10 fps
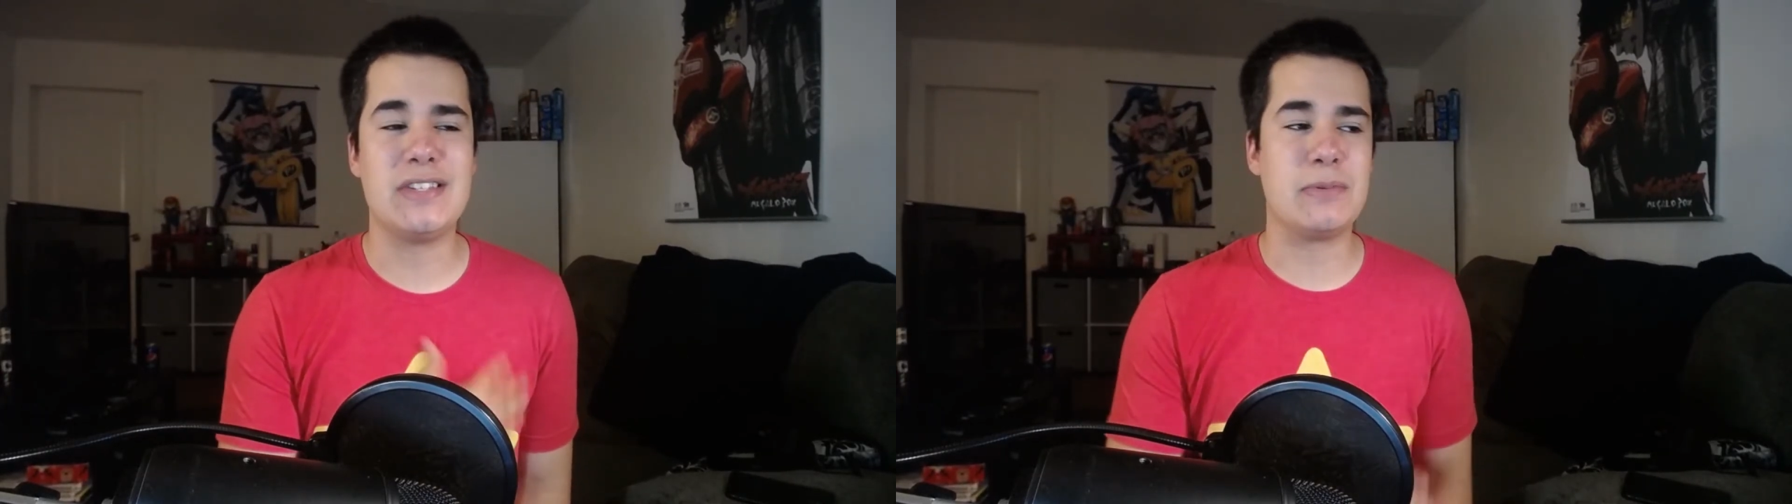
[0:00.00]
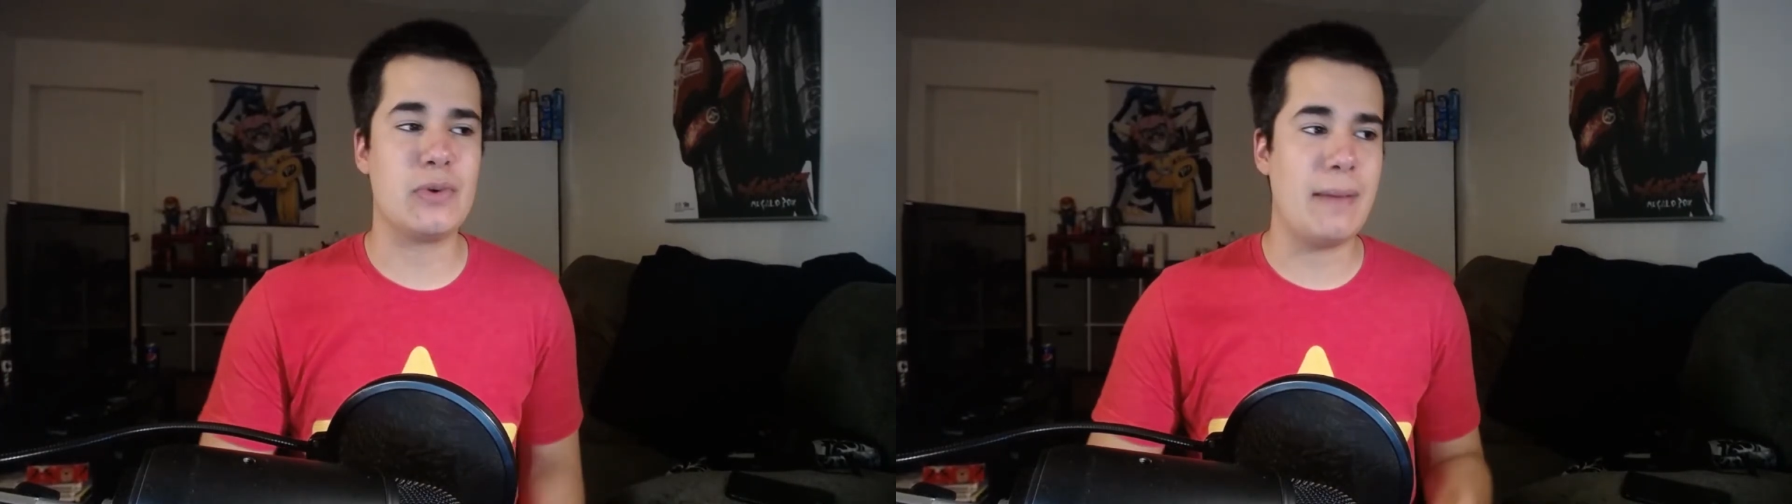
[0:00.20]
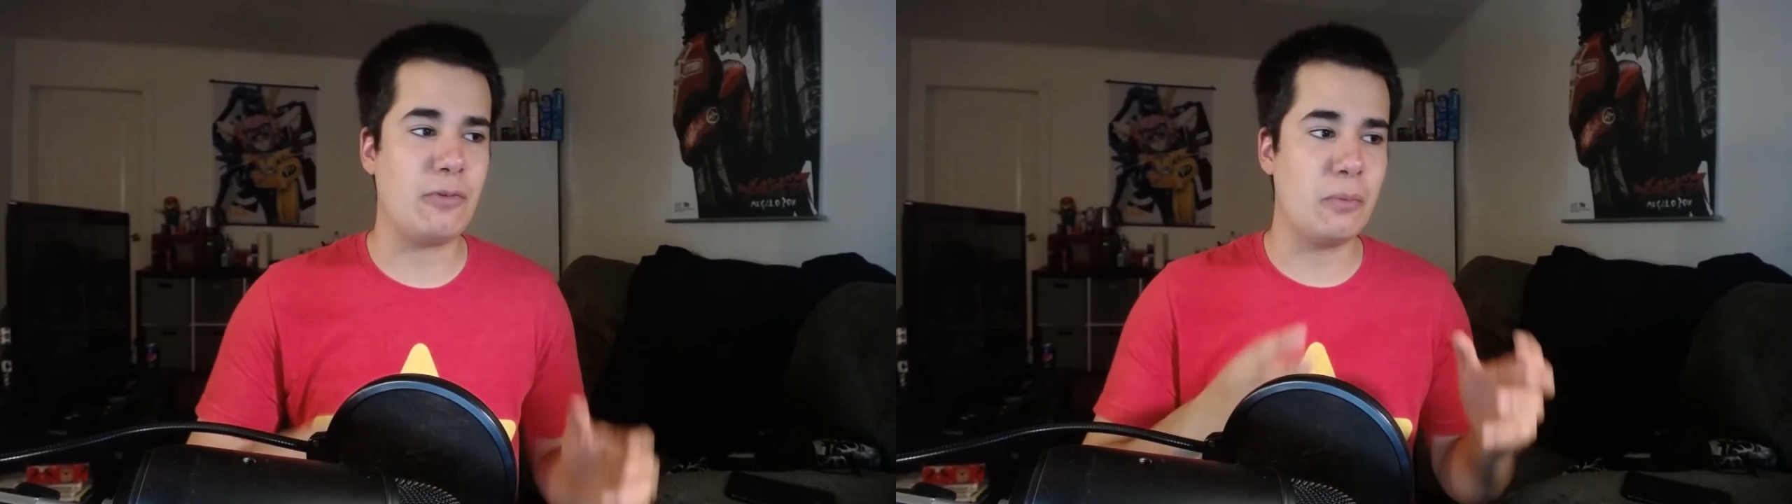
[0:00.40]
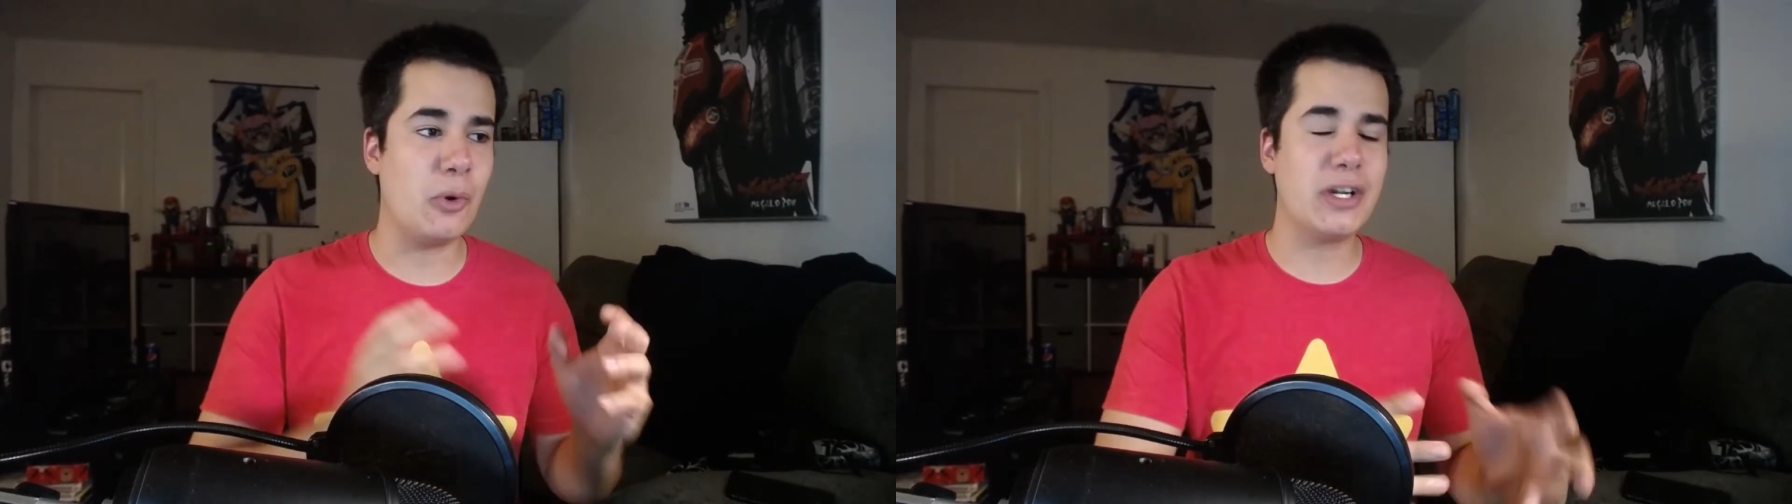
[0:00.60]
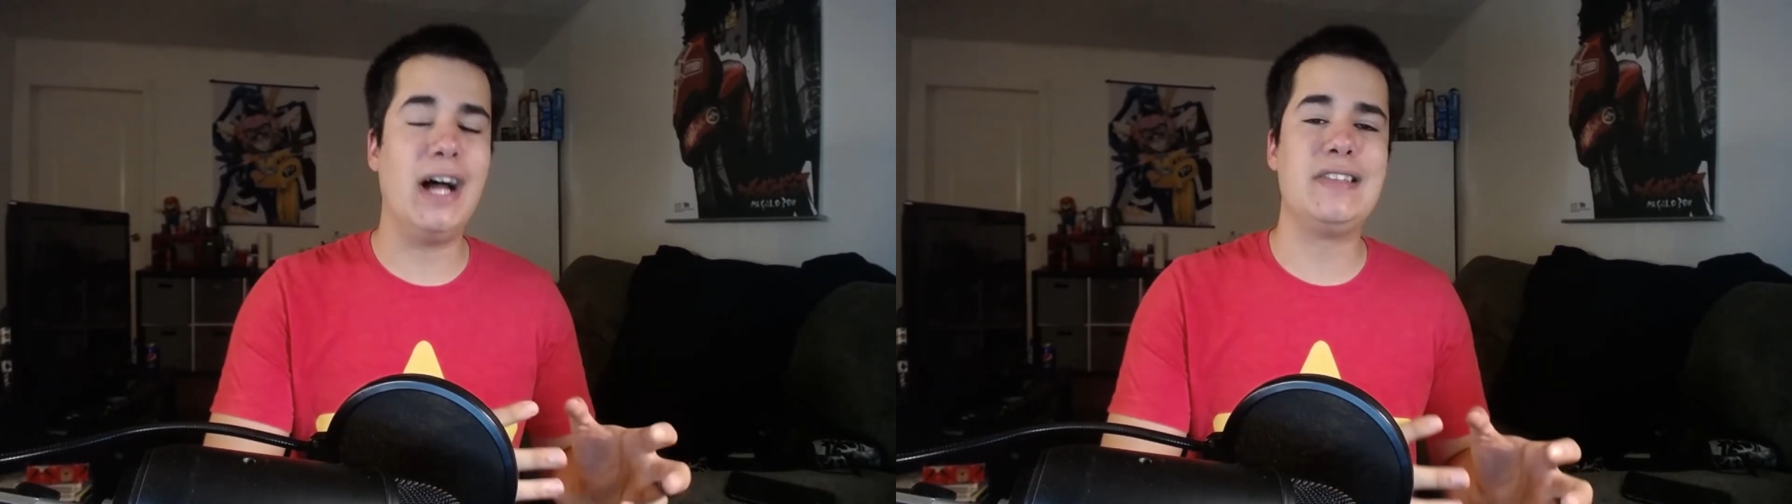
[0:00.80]
Subscribe for
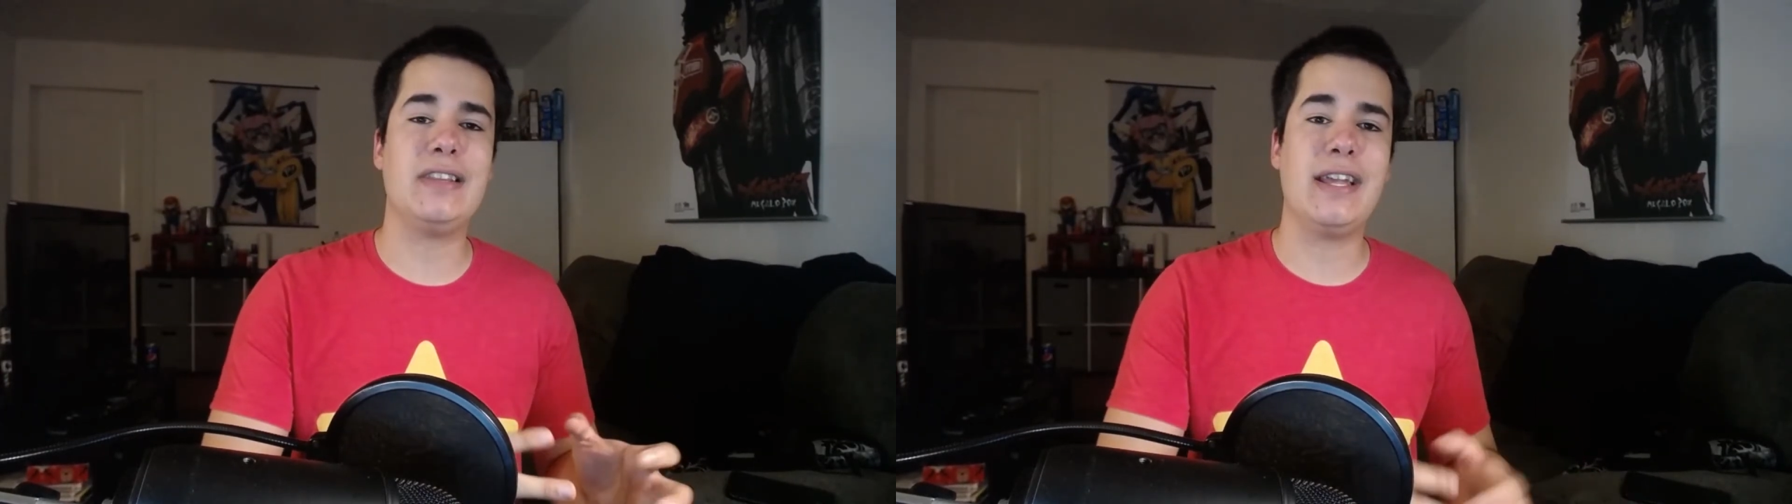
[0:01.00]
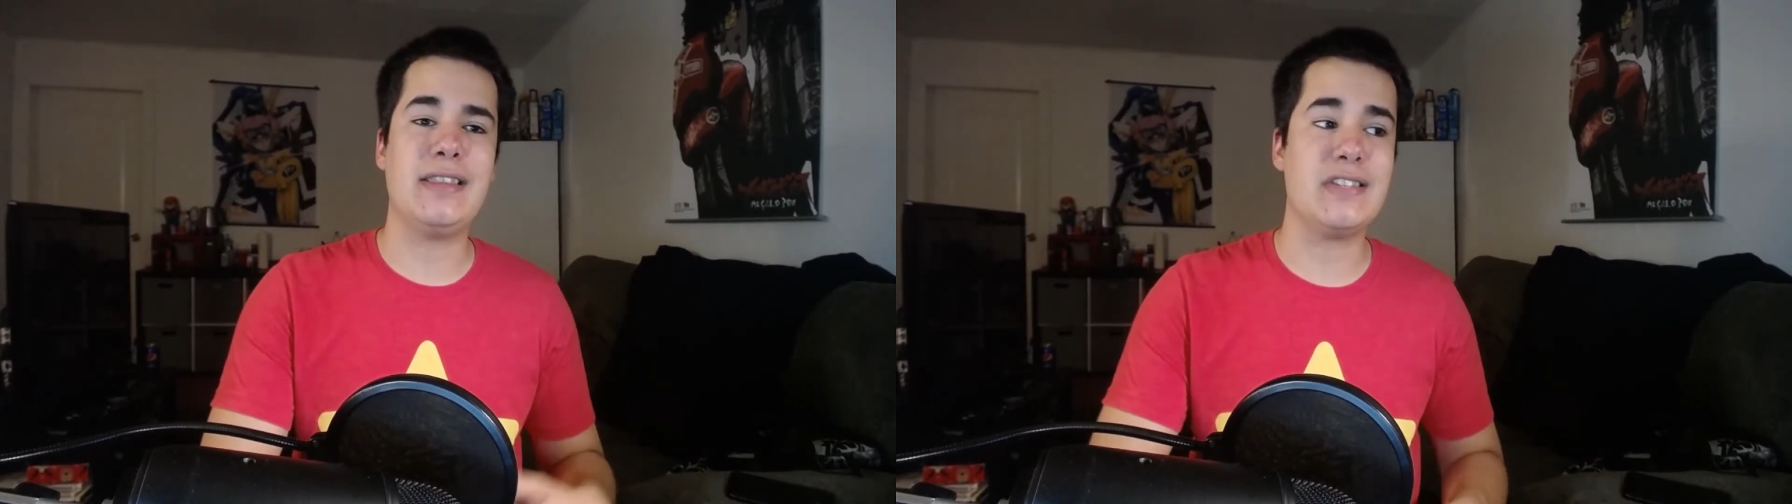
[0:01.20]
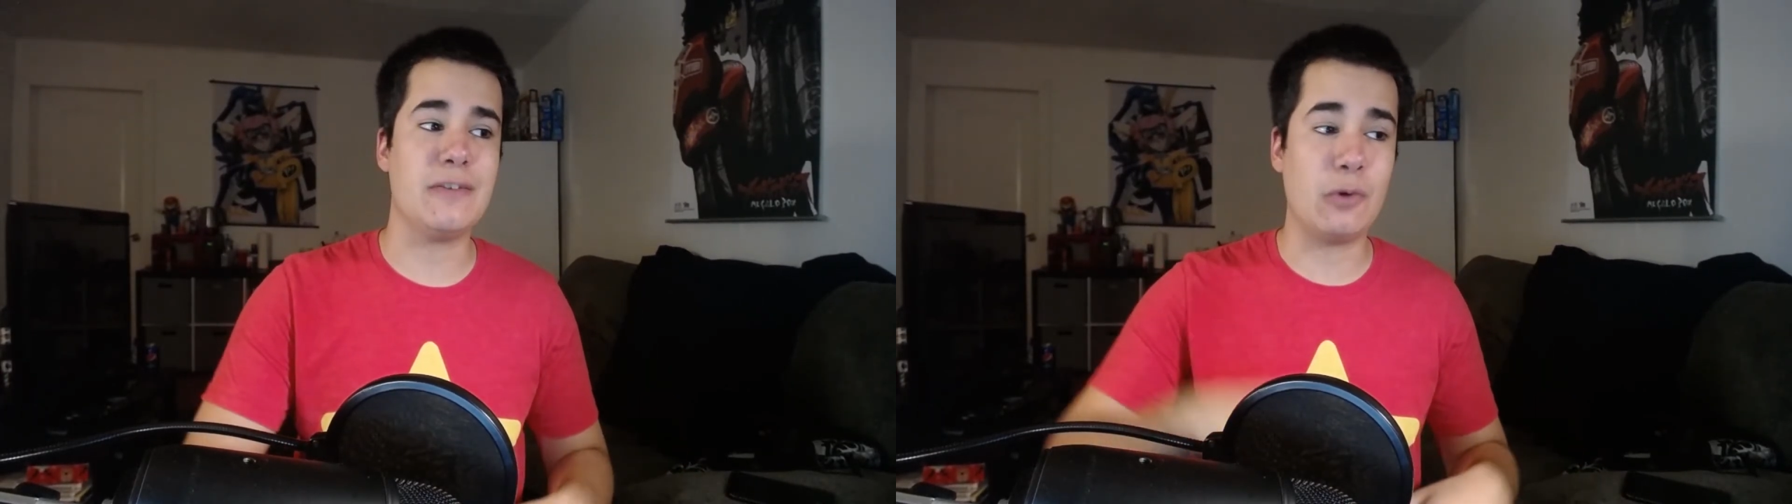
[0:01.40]
more content like this.